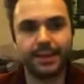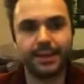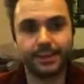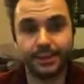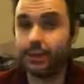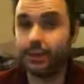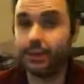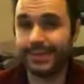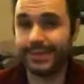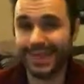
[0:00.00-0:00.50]

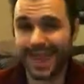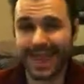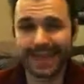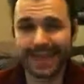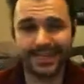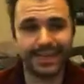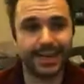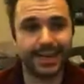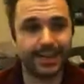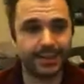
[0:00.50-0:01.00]
2
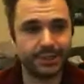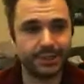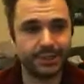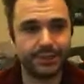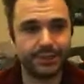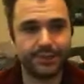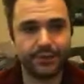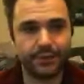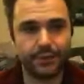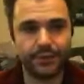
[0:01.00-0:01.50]
attacks and
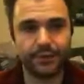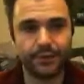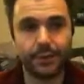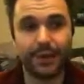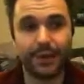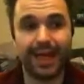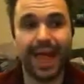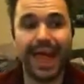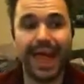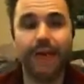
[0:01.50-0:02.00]
initiative 4 as
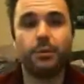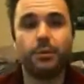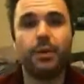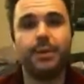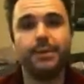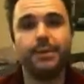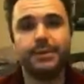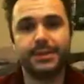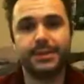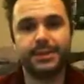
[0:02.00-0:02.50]
well, and
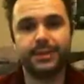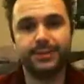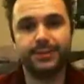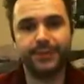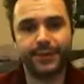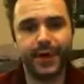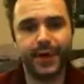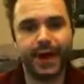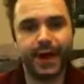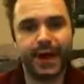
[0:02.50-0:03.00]
weapon skill
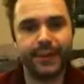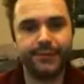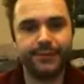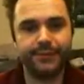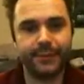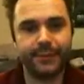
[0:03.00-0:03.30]
5.